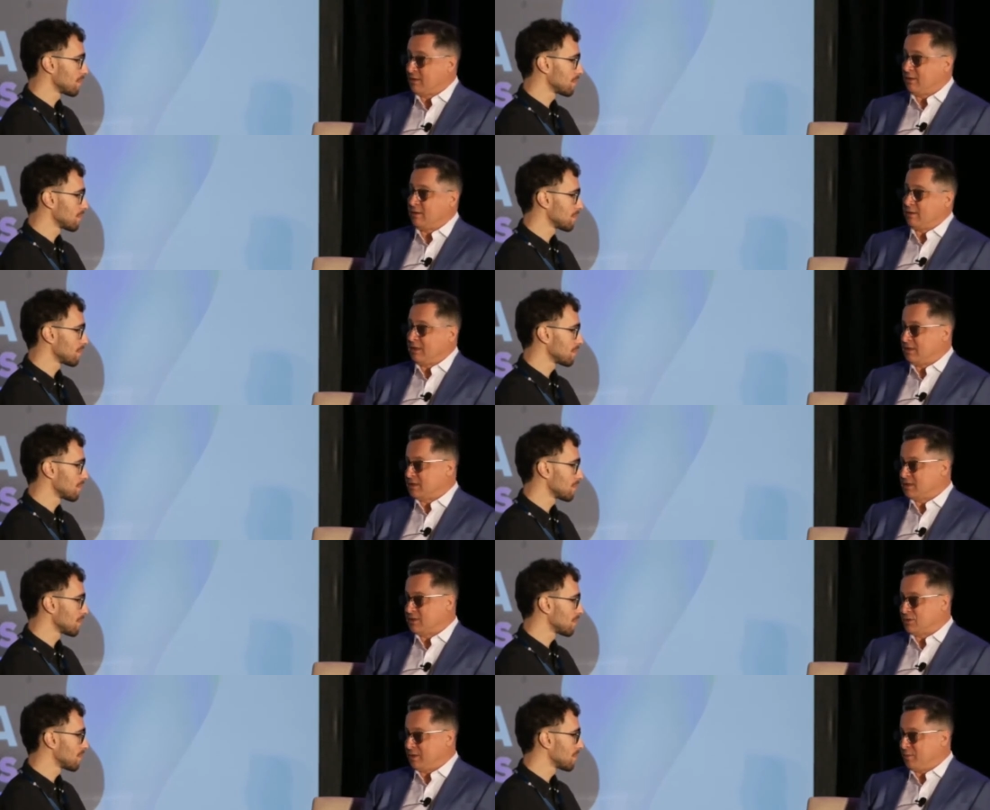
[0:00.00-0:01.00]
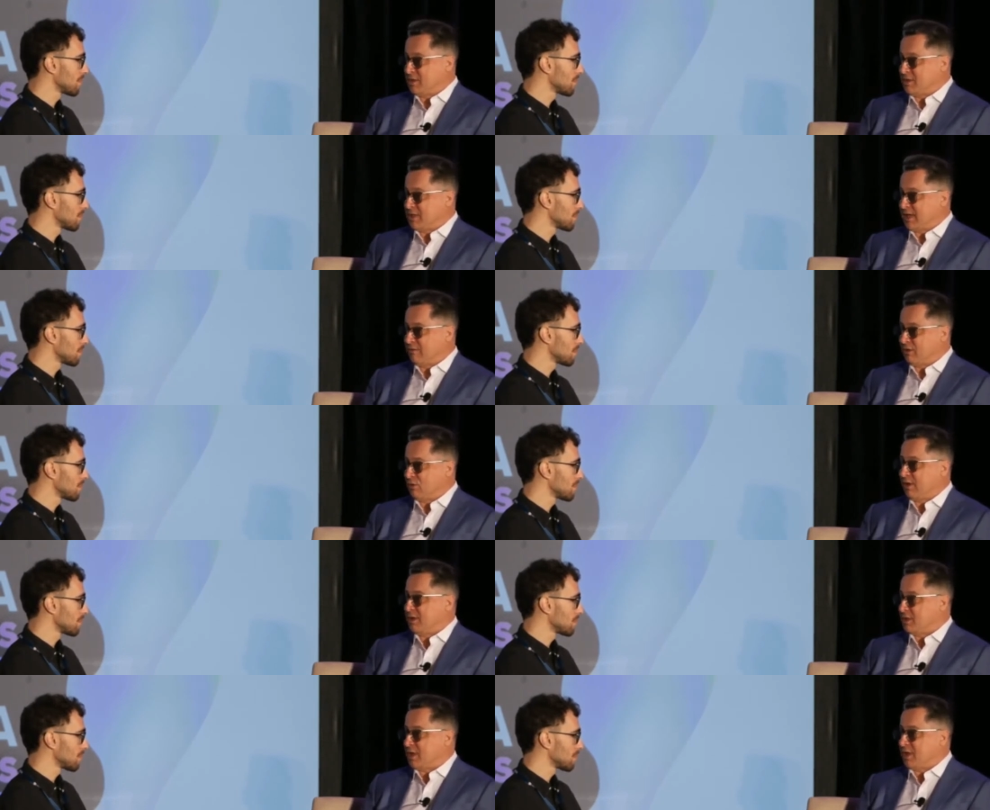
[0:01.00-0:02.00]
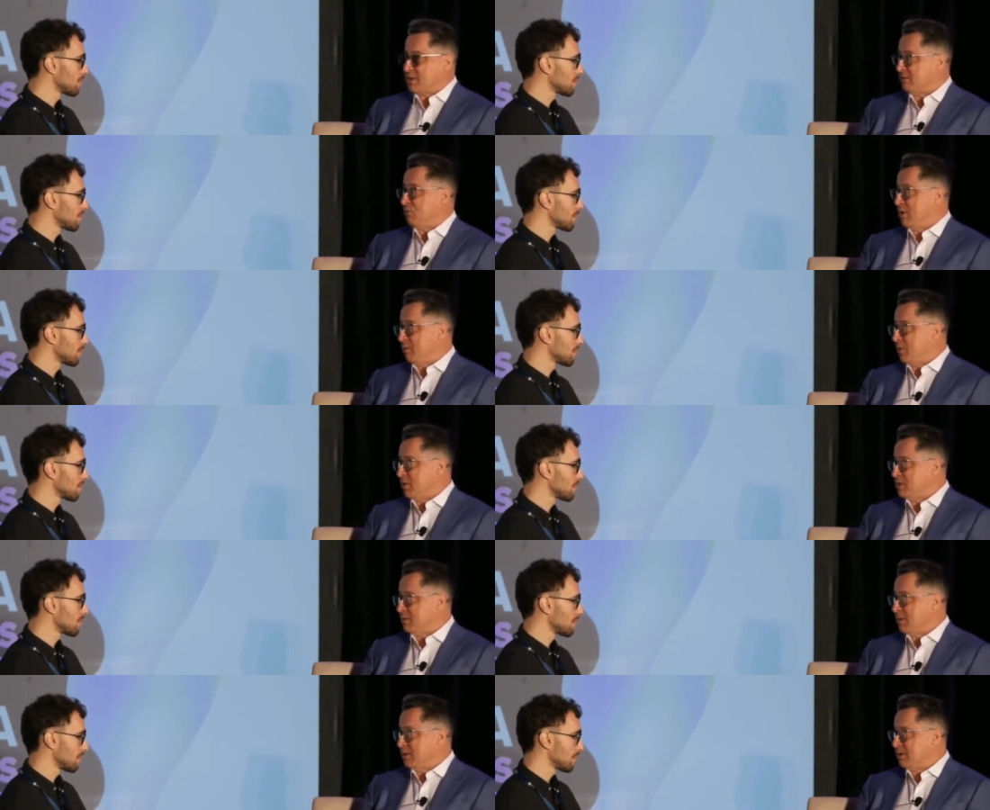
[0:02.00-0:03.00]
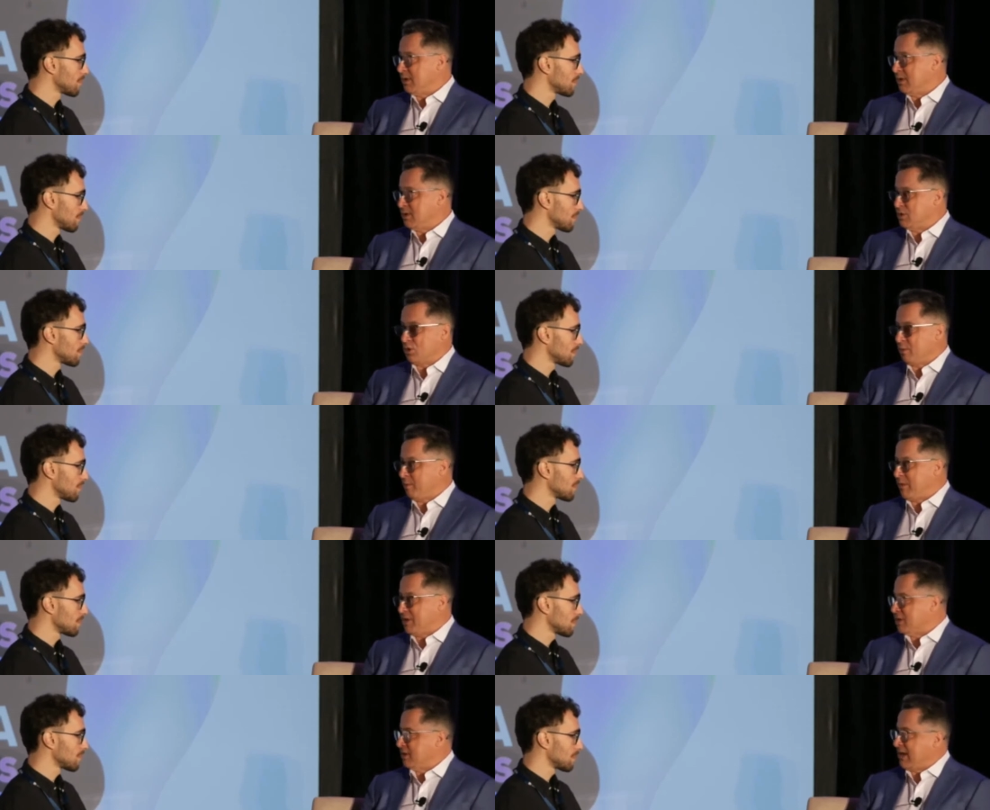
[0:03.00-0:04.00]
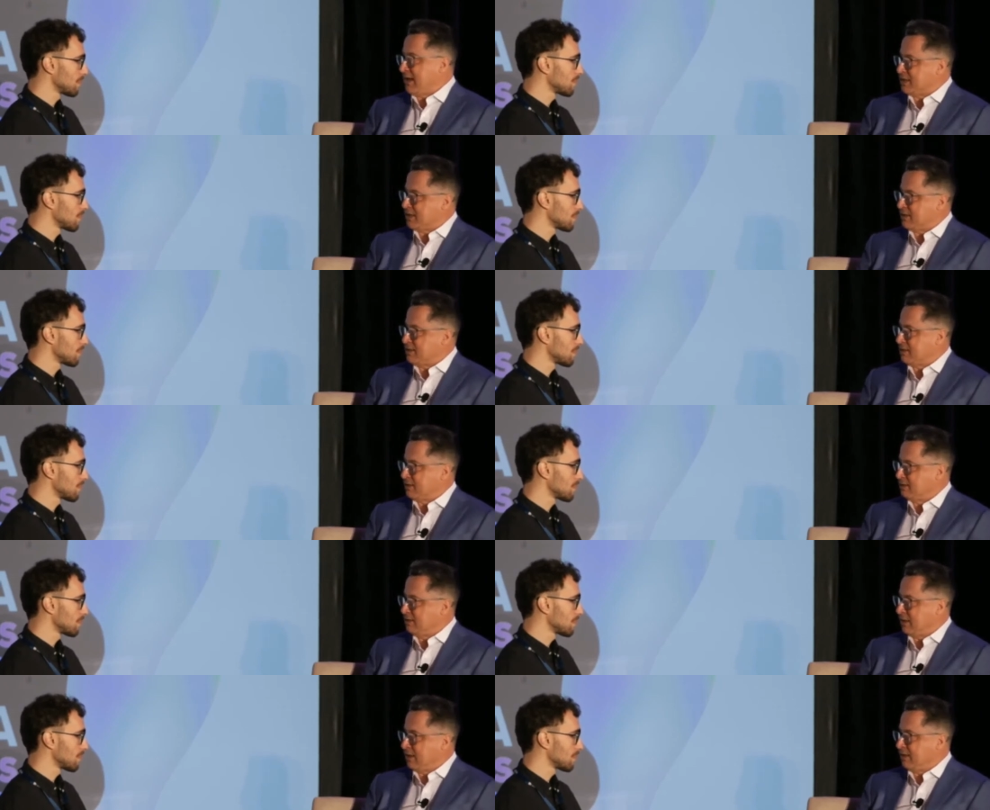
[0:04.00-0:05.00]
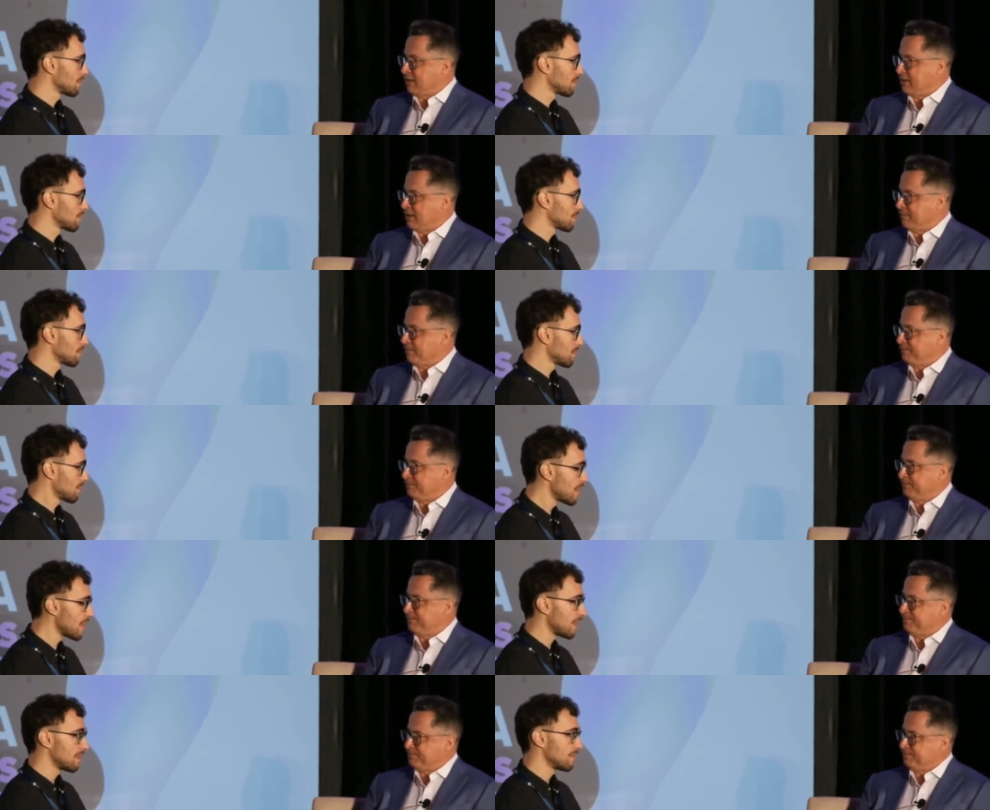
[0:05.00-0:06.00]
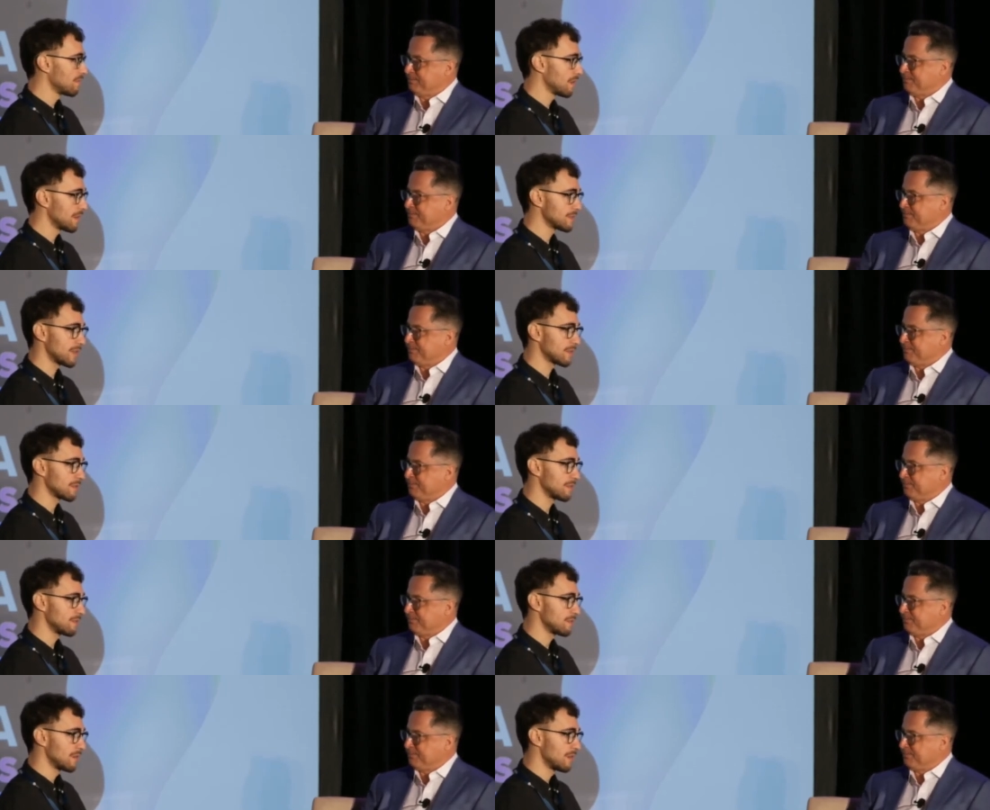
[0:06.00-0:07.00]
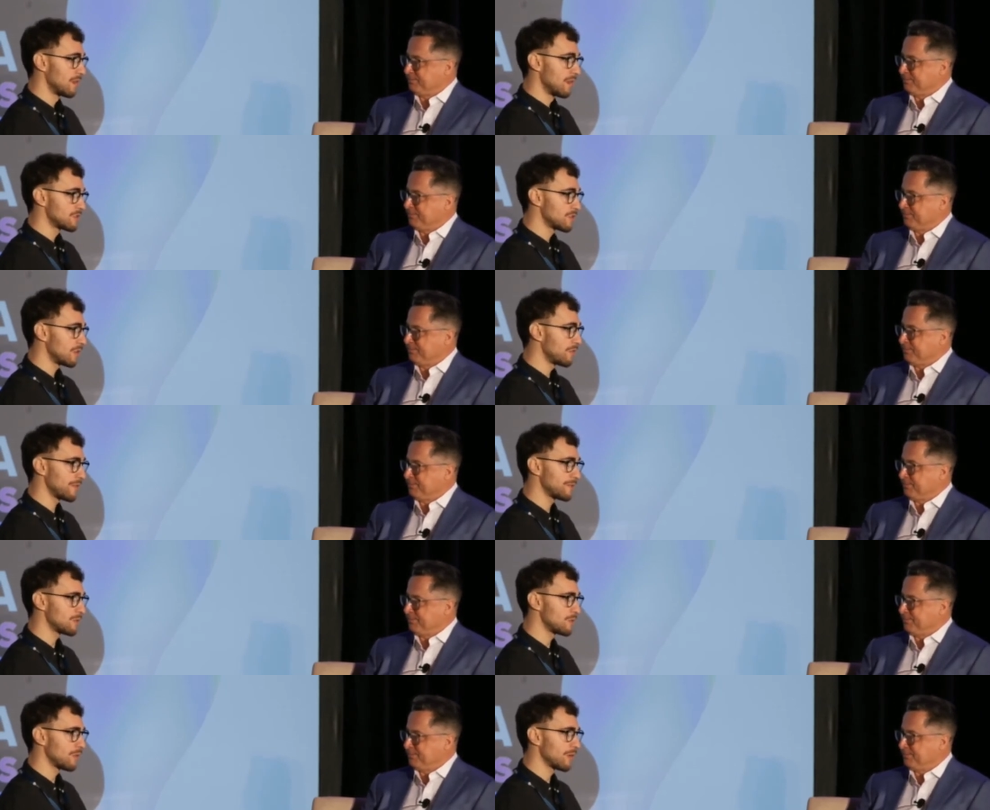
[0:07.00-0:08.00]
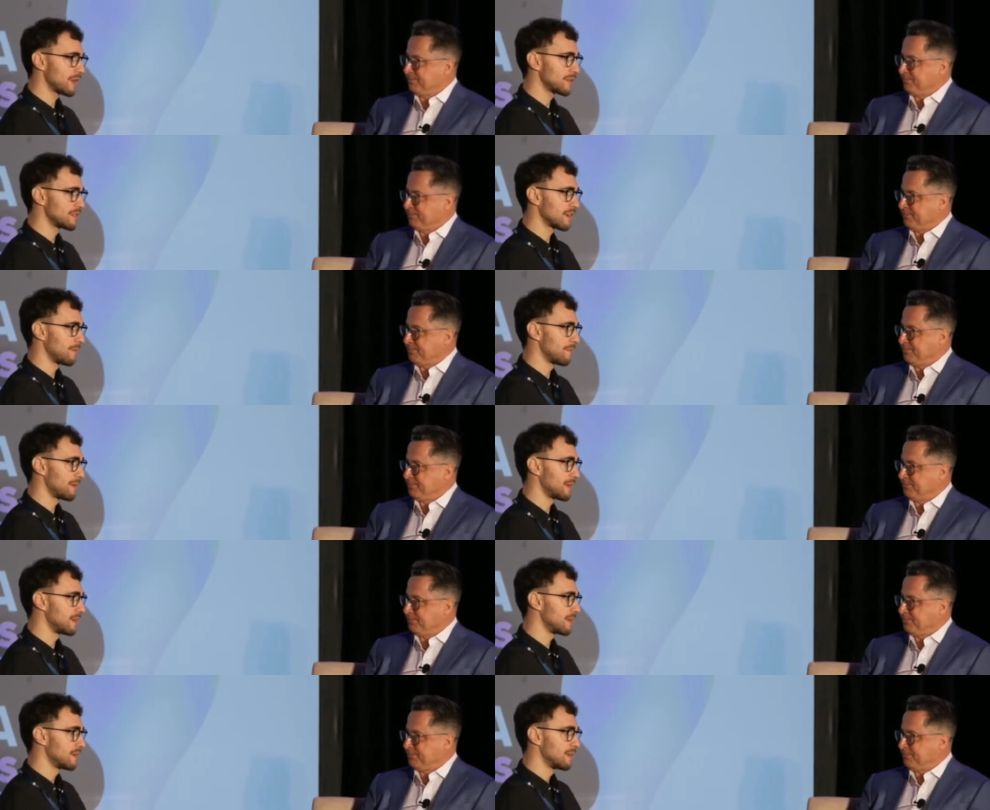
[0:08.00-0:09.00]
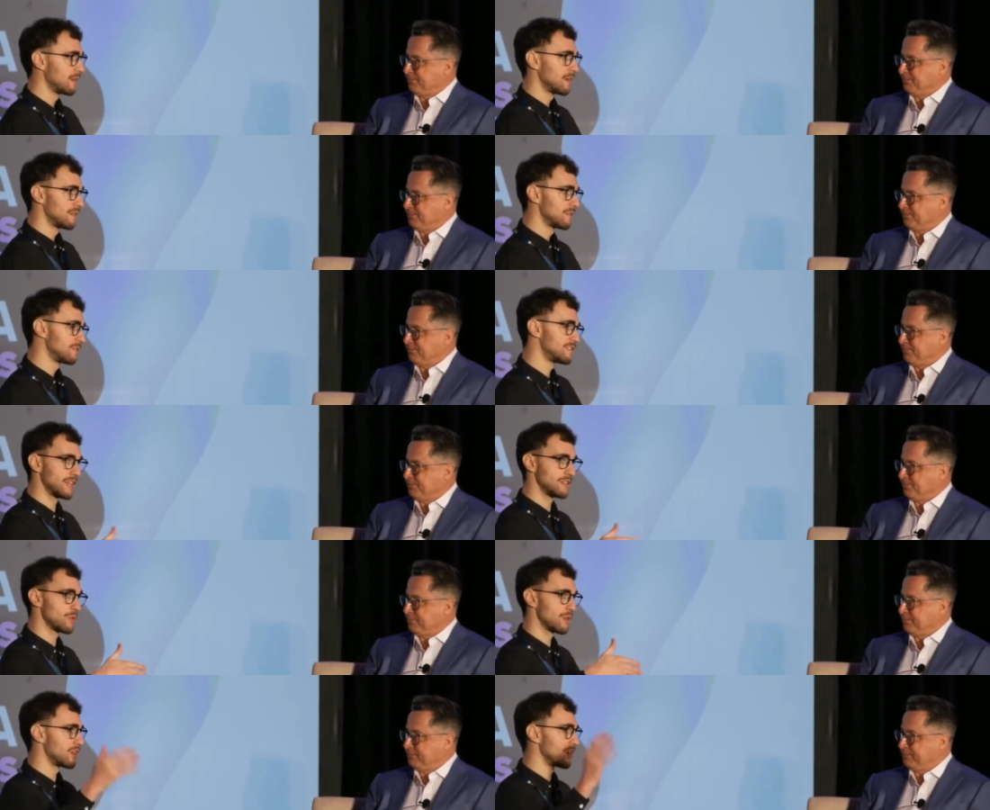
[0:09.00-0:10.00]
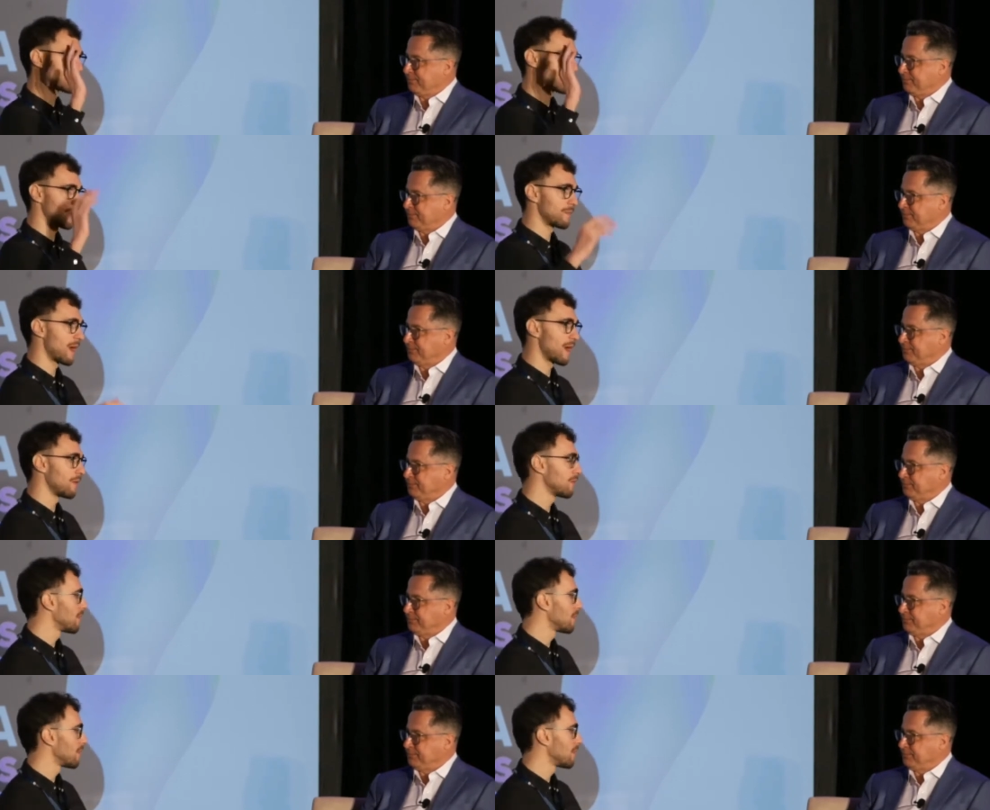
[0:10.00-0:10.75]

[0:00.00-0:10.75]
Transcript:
Speaker 1: these treatments have the greatest chance of reimbursement because it's all about patient access at the end of the day.
Speaker 2: Yeah, exactly. So if you have to look at the company 10, 20 years from now,